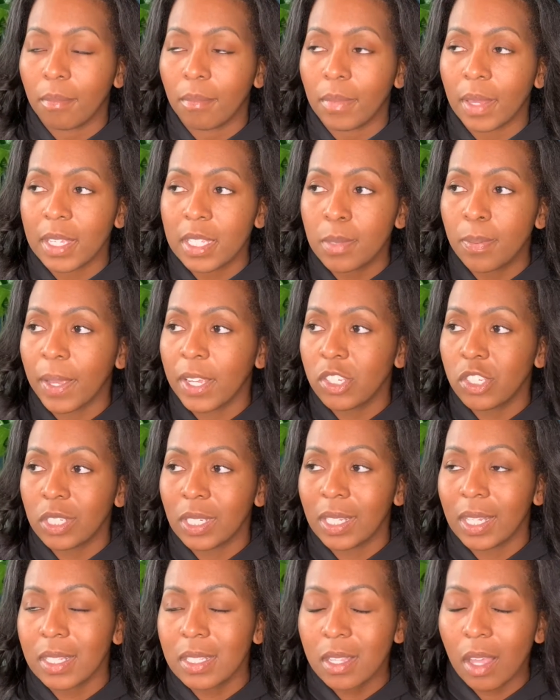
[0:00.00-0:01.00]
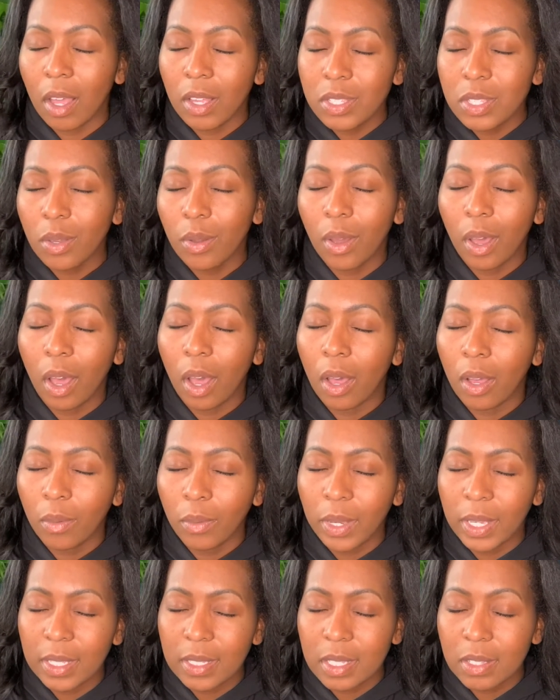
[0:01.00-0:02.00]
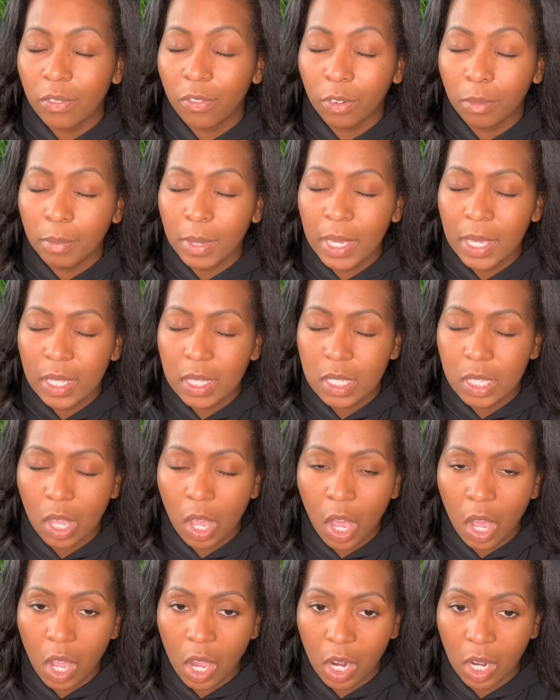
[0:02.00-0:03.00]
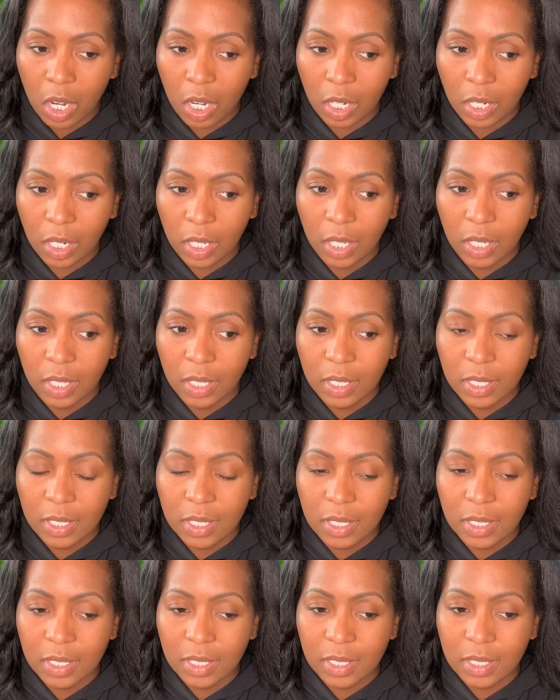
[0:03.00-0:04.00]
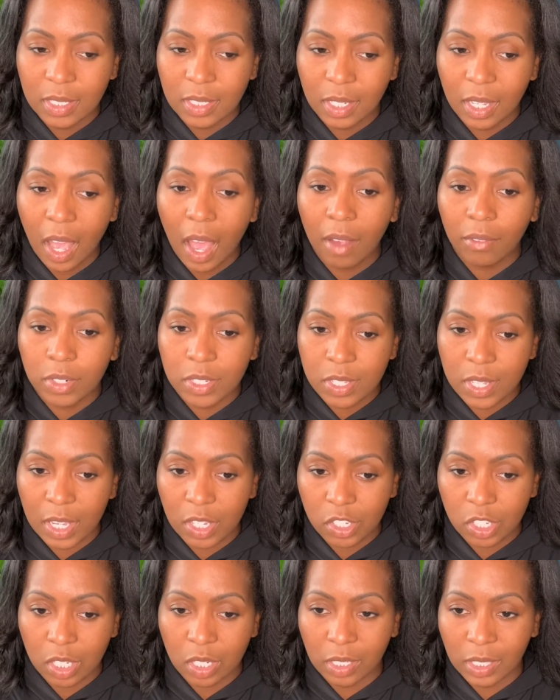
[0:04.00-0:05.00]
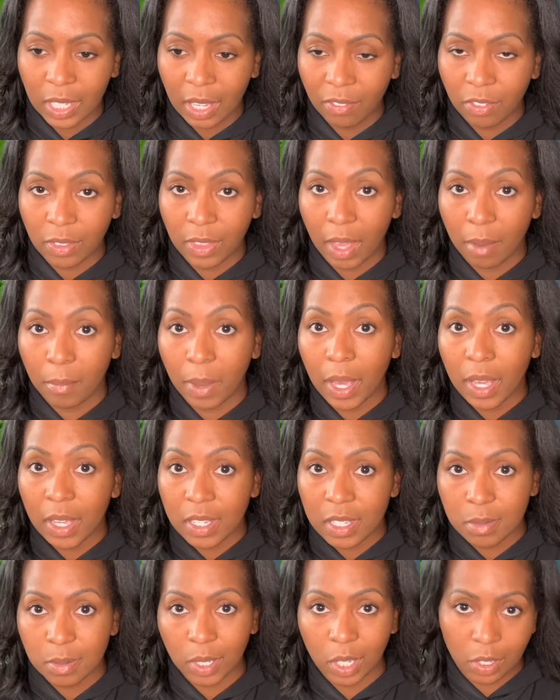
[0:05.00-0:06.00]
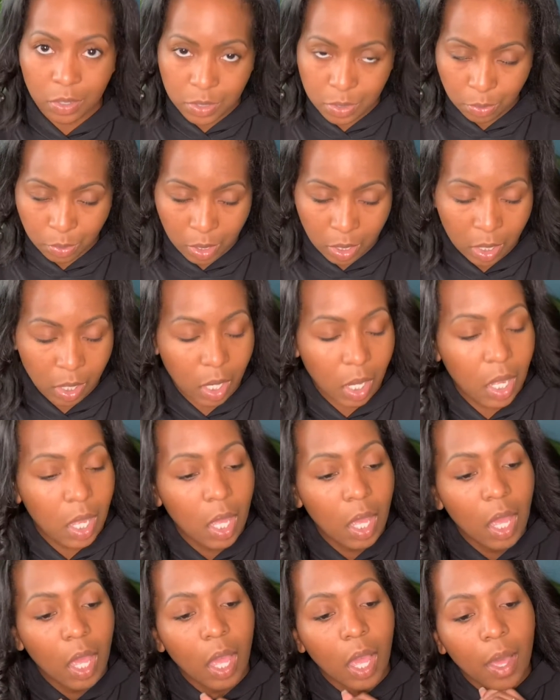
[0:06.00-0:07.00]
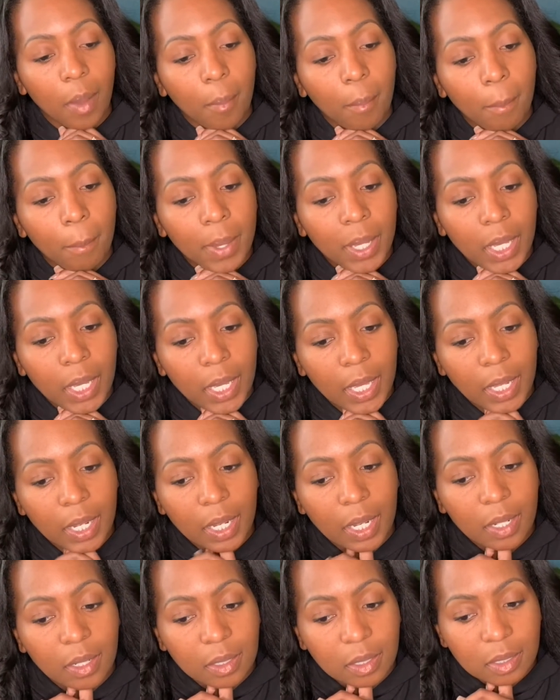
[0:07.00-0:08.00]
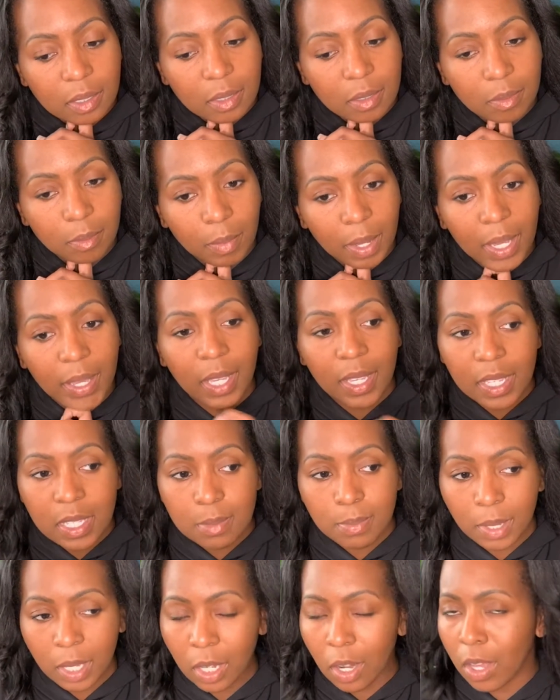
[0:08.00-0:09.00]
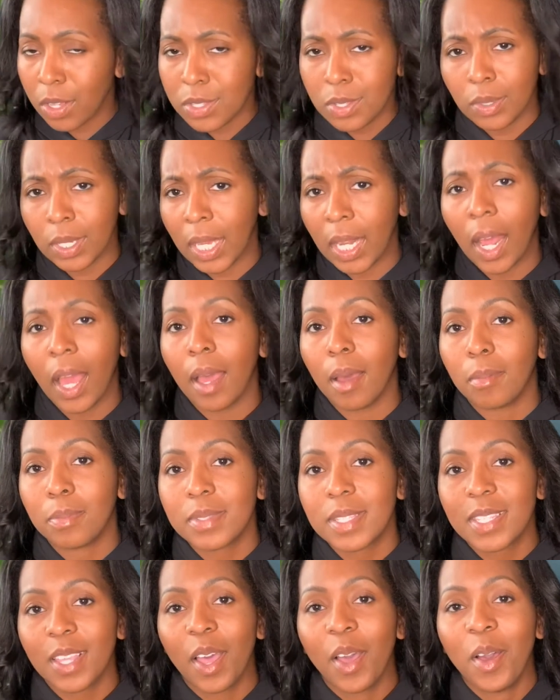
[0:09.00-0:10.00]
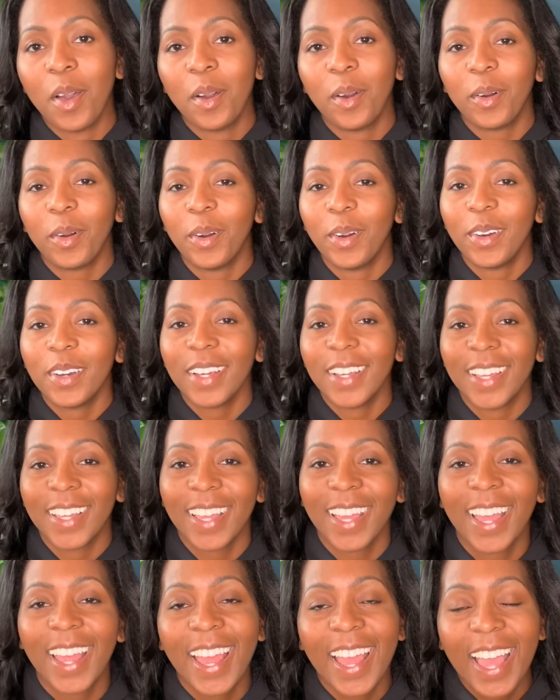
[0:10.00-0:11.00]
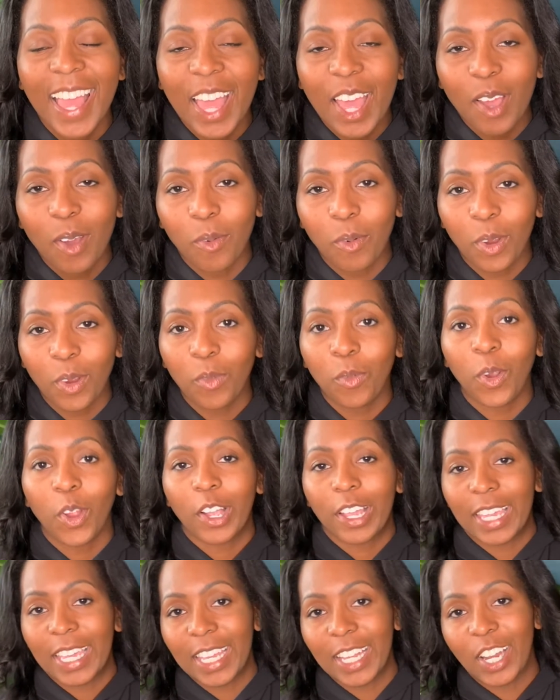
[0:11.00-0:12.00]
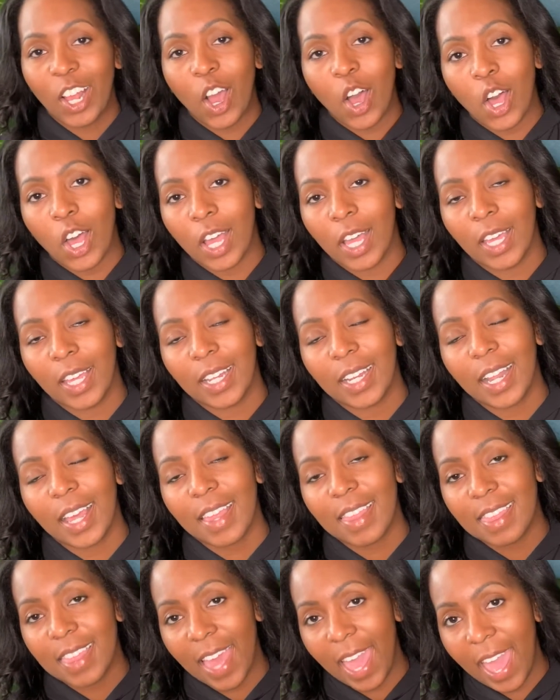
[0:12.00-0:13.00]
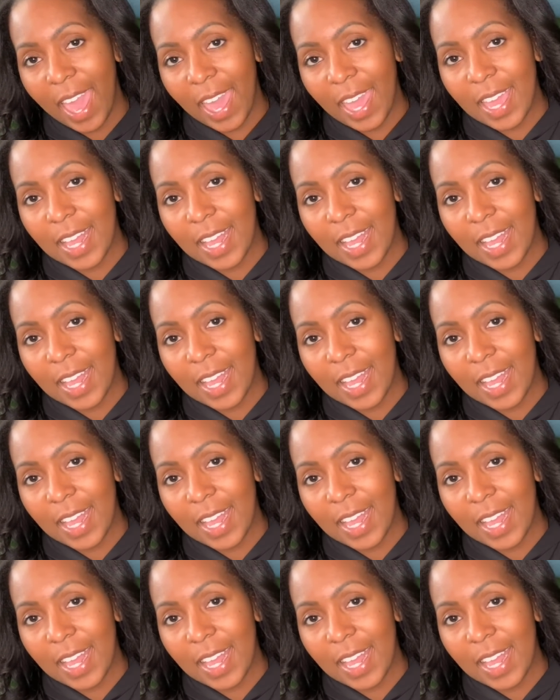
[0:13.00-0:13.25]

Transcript: Especially, this also always, for me, it's a hard conversation given that my husband goes to work, but my husband can also get up. So we're working on that.